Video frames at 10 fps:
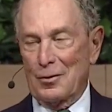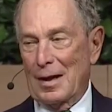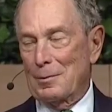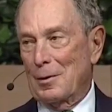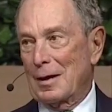
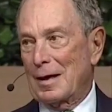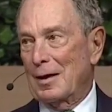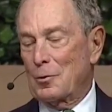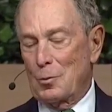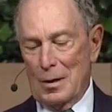Denmark
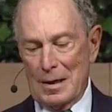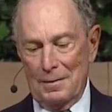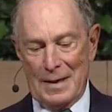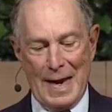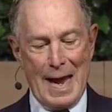as one
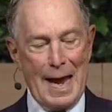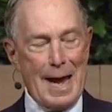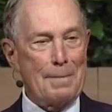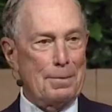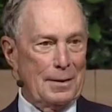of the
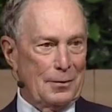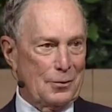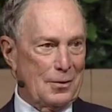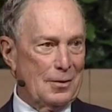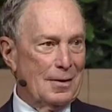
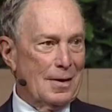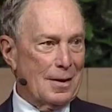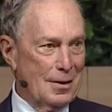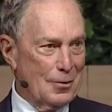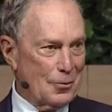happiest
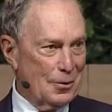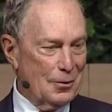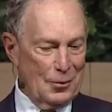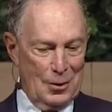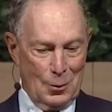
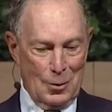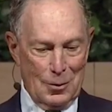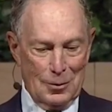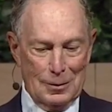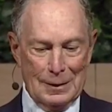countries in the
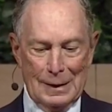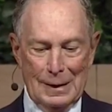world.